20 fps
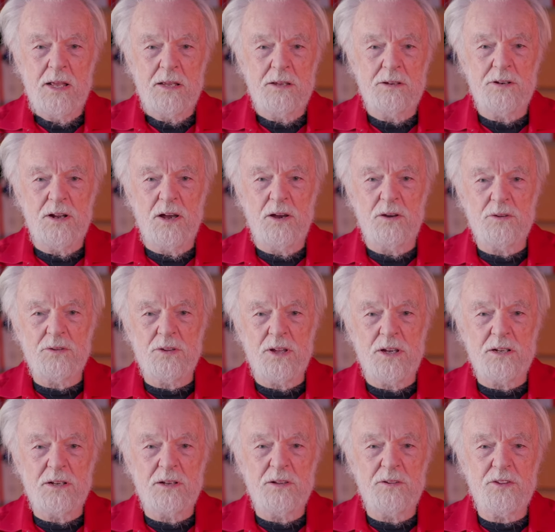you know,
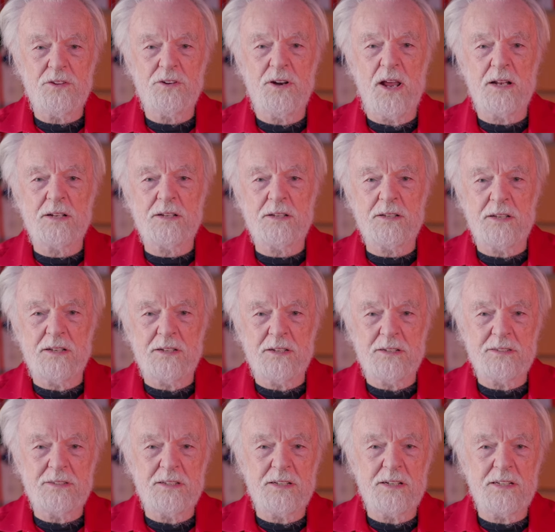the threat
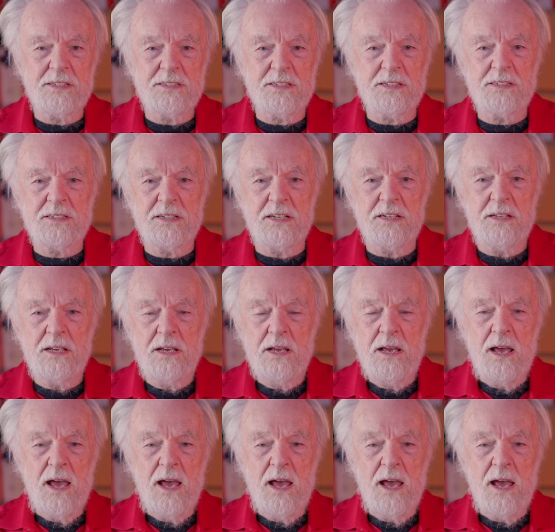that existed,